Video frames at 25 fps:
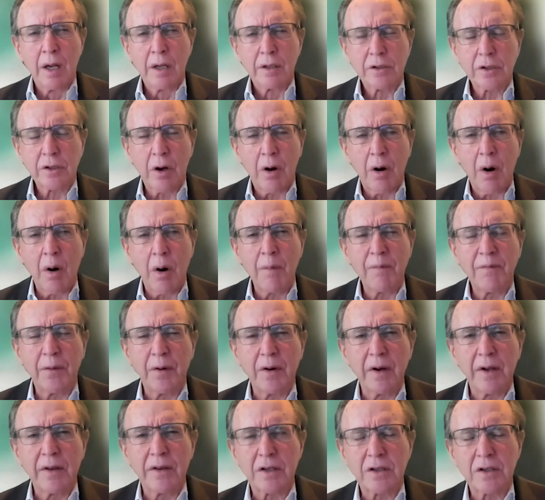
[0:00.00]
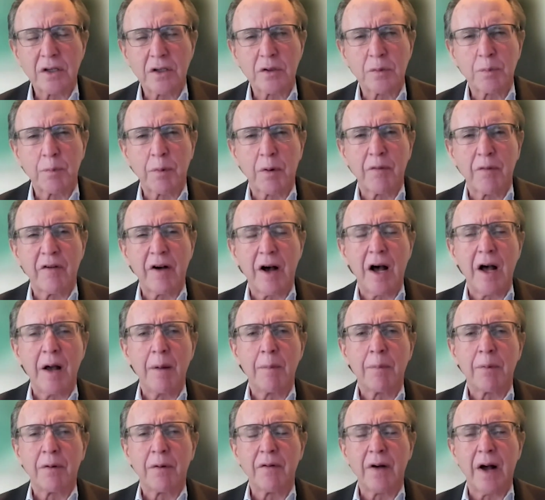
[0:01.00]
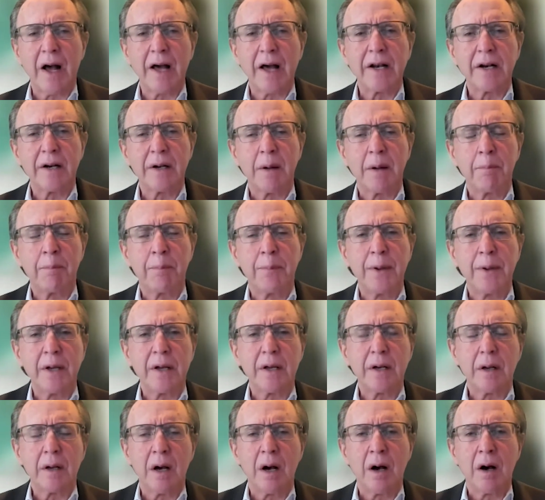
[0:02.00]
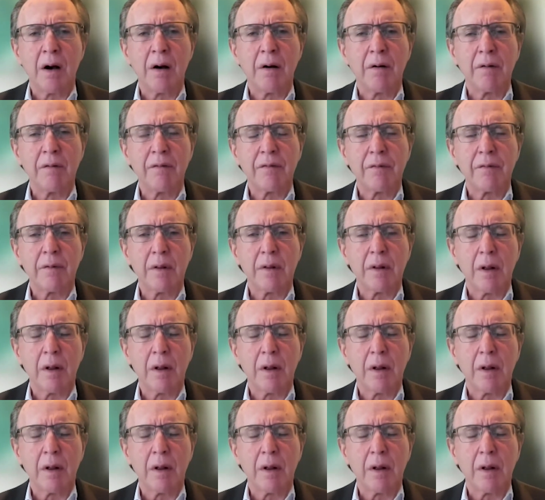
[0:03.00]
So hopefully this has provided a bit of